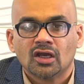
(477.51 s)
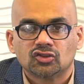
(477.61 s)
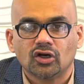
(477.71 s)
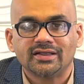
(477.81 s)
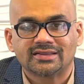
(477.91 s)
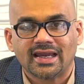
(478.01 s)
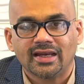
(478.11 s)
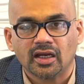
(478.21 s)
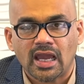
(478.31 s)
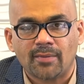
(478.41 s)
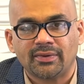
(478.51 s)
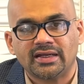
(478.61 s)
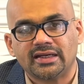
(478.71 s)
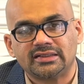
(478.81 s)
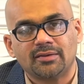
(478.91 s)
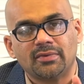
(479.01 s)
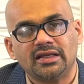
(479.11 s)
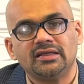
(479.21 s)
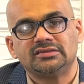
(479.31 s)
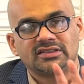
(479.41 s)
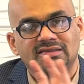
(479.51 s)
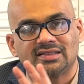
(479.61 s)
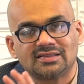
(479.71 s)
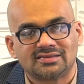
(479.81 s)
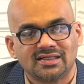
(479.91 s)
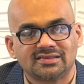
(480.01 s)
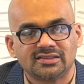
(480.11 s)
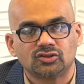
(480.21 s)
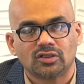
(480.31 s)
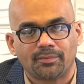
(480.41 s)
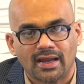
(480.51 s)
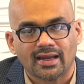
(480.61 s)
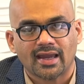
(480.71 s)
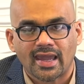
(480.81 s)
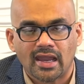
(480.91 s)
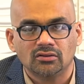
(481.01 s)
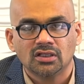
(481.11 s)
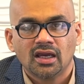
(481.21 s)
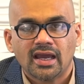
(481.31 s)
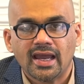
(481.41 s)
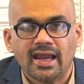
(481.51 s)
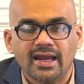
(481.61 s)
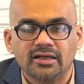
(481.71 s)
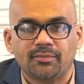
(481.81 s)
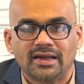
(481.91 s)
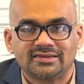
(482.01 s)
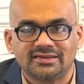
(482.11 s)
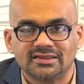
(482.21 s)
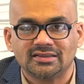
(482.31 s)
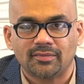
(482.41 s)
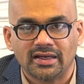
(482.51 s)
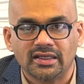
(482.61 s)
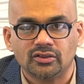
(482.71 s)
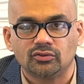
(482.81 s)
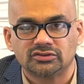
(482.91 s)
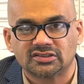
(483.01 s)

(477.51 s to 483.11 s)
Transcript: So it cannot happen that the money just sits into the bank account and by sitting the money you just